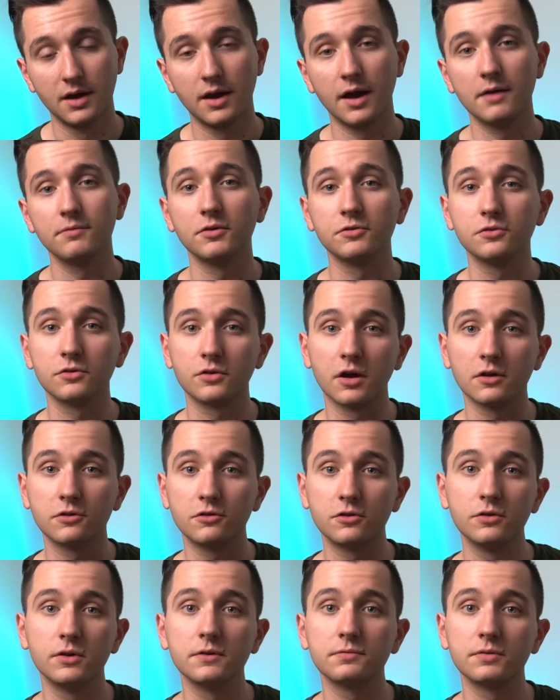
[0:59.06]
I've also got
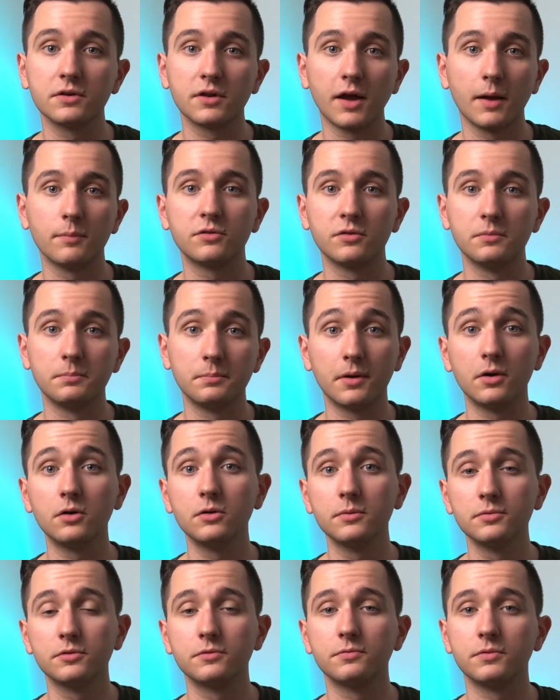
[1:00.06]
2 different types of
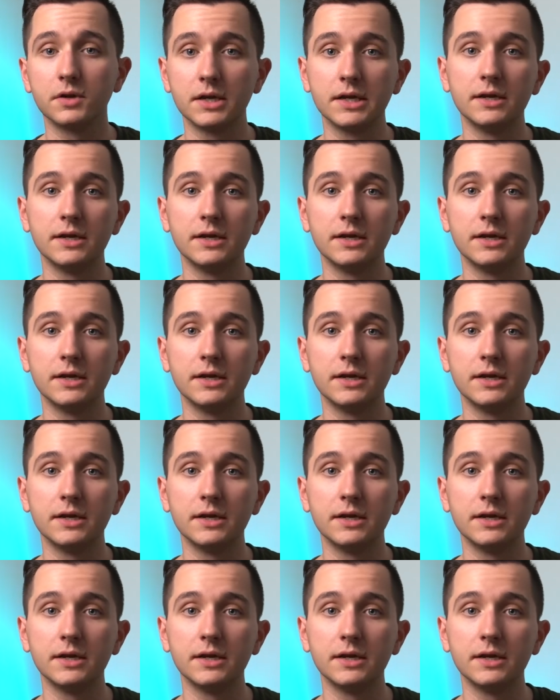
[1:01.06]
bulbs for